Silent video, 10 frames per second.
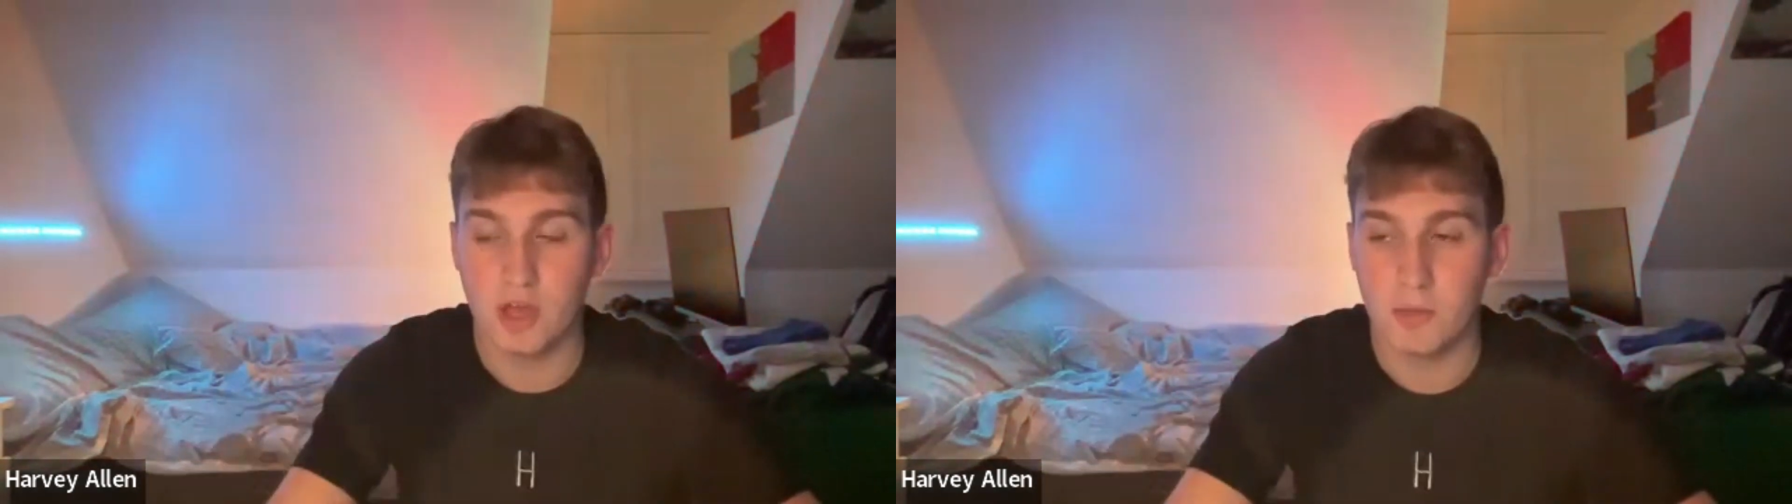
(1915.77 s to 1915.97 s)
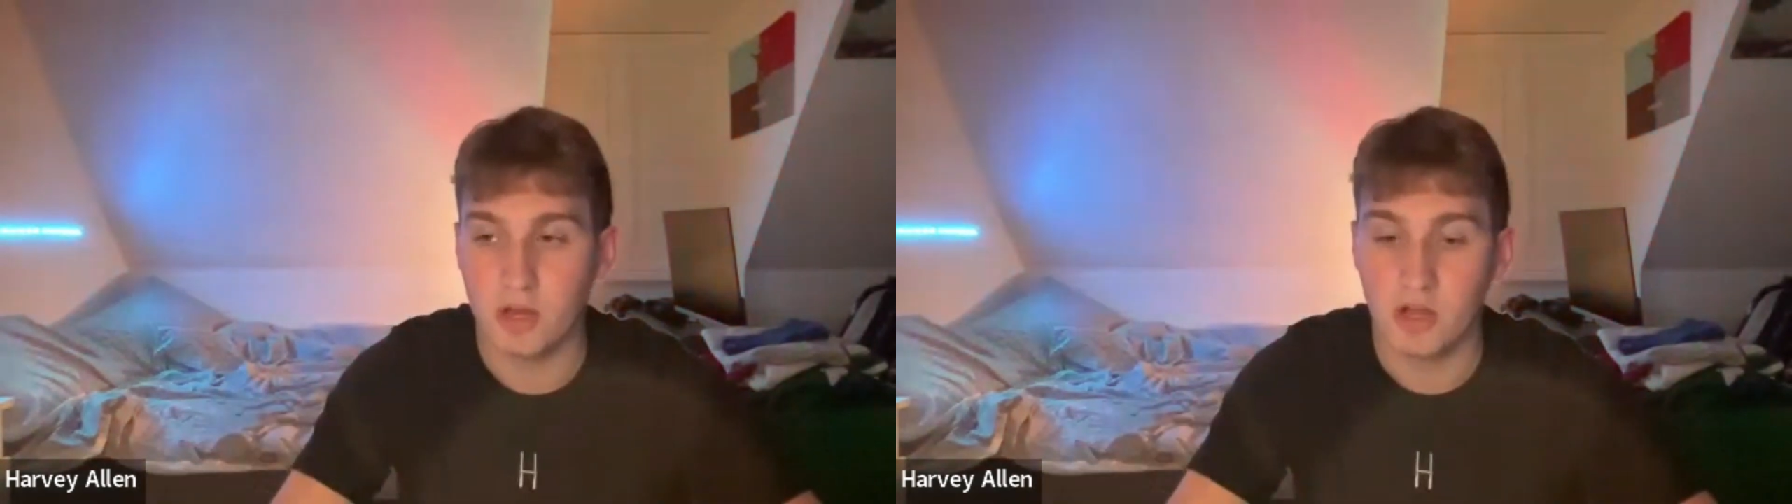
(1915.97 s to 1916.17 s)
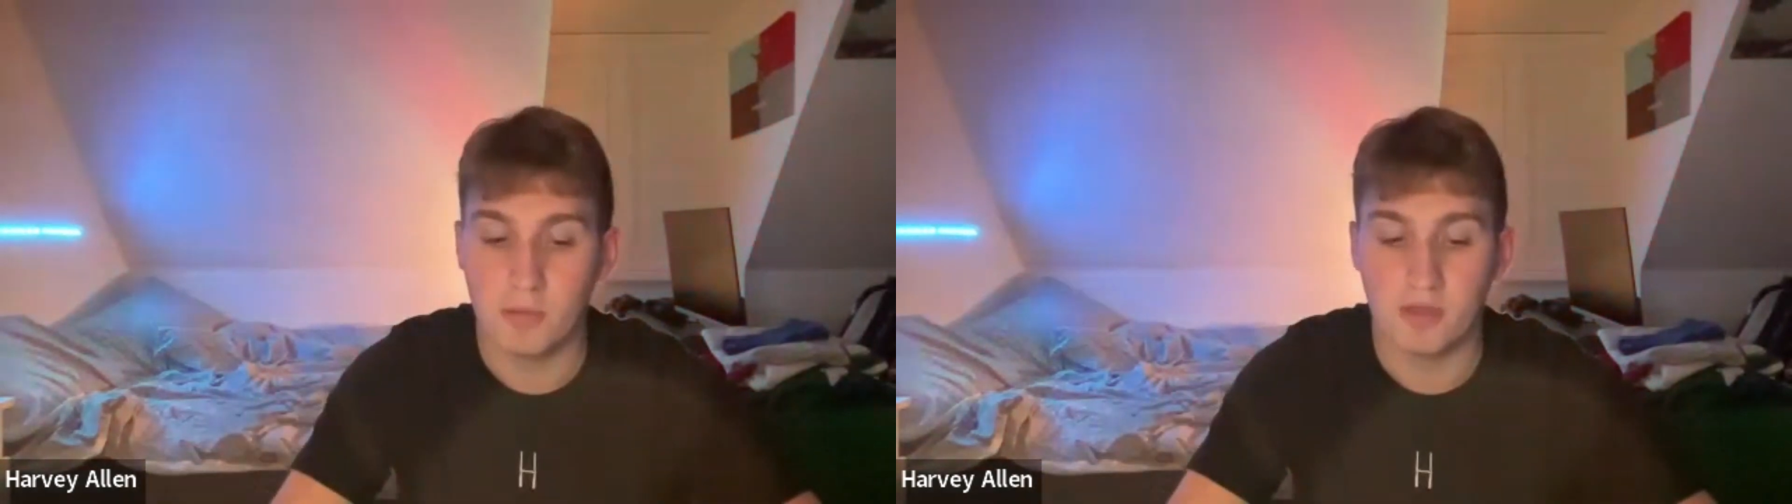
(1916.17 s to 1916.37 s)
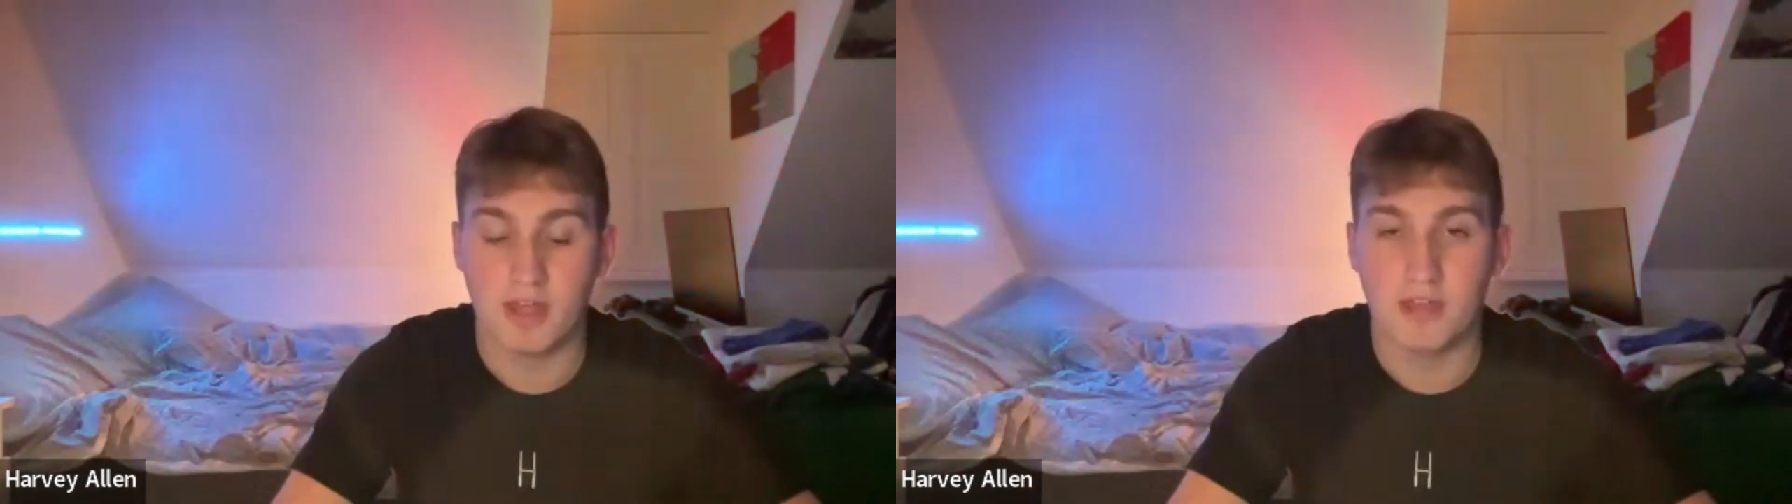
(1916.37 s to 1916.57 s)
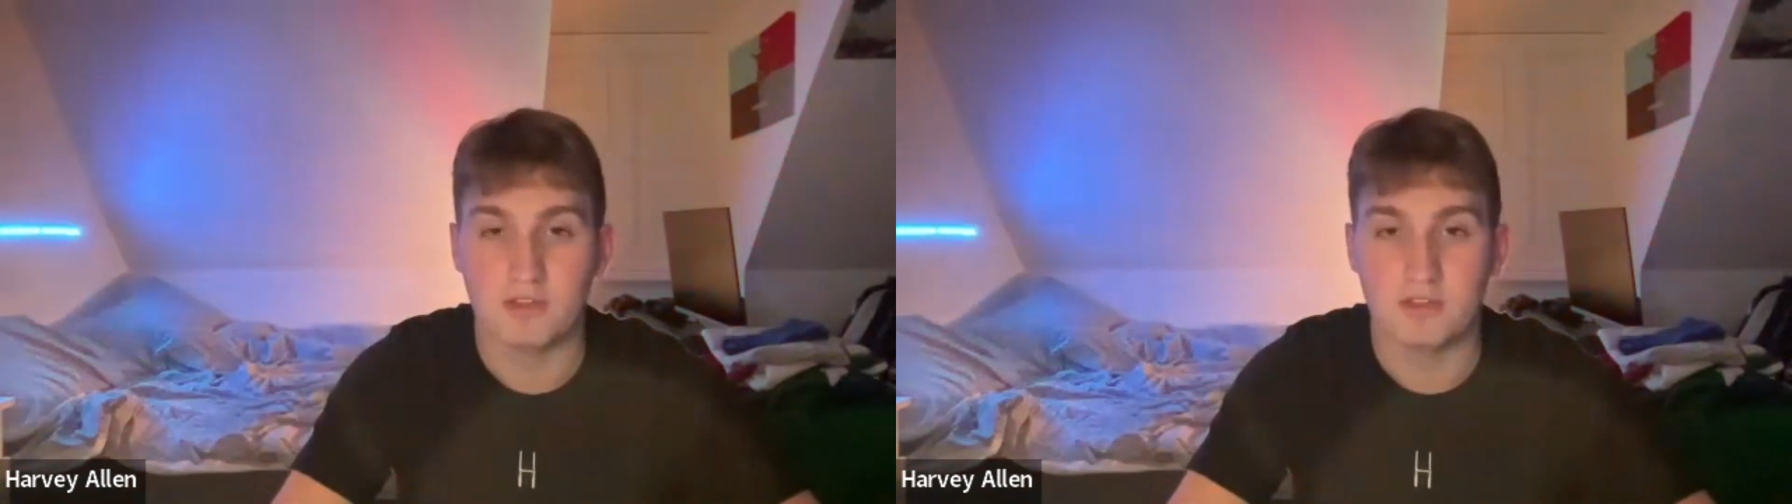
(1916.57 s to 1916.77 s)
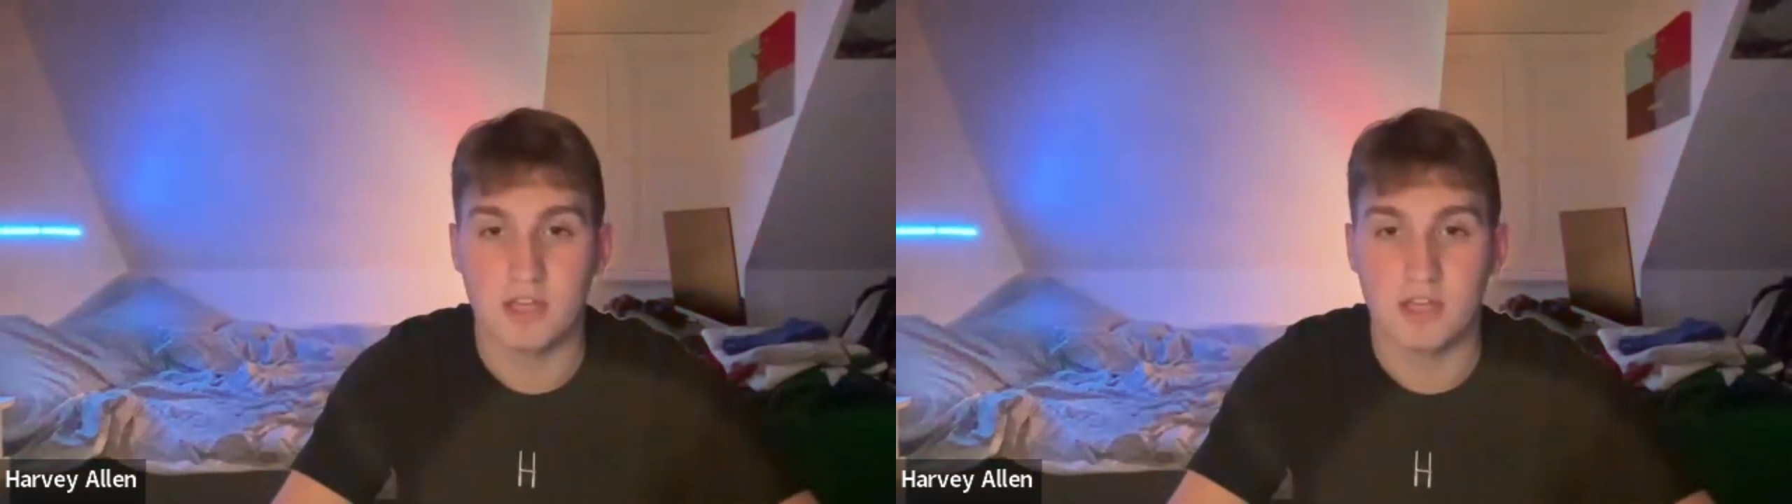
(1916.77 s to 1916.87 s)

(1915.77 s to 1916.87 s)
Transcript: coming up against.